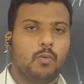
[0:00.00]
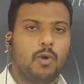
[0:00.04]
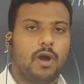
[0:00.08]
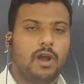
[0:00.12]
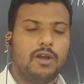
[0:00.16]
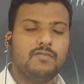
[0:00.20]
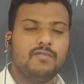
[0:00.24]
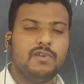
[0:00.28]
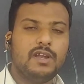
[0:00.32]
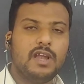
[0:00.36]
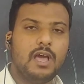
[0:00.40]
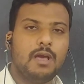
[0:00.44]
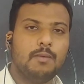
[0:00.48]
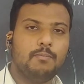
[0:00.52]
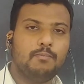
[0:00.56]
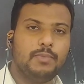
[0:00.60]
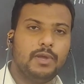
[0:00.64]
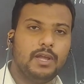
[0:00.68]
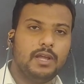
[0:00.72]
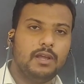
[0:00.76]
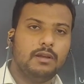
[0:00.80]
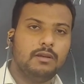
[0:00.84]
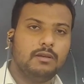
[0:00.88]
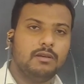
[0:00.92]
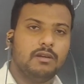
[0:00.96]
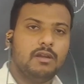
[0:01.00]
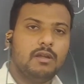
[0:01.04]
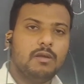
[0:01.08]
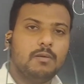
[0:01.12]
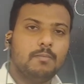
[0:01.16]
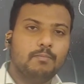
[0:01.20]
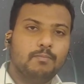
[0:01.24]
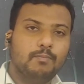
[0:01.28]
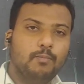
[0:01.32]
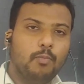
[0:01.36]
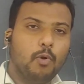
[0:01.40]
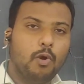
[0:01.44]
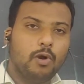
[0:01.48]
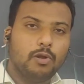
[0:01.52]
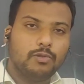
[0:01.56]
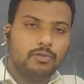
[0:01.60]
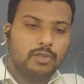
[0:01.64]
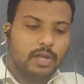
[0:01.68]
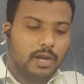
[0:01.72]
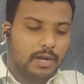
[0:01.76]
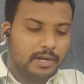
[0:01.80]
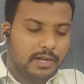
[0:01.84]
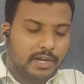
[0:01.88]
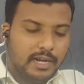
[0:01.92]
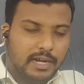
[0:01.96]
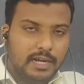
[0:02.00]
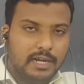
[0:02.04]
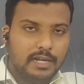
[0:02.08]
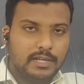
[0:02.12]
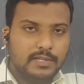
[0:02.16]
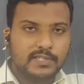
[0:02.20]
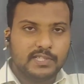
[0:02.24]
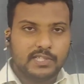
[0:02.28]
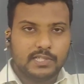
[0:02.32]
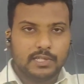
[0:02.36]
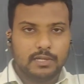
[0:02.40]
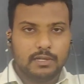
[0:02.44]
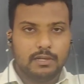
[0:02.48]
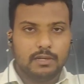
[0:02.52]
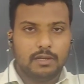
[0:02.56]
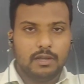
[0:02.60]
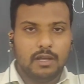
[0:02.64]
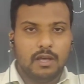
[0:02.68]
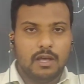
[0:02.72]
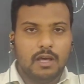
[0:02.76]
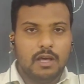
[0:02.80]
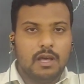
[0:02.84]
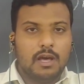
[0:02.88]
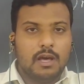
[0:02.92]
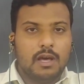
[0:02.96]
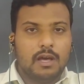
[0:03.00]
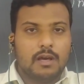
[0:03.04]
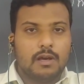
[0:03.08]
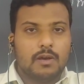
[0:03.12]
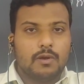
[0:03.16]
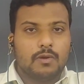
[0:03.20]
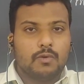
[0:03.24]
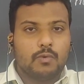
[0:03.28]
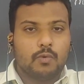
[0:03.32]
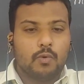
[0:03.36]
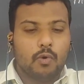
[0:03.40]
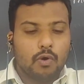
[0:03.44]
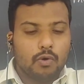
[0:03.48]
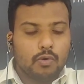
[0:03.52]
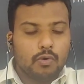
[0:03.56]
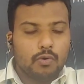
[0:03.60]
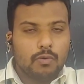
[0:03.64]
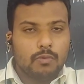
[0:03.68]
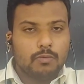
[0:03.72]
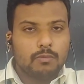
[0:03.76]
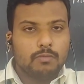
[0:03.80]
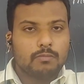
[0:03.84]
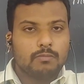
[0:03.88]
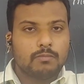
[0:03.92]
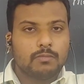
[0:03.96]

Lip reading: what will happen? Both the needles go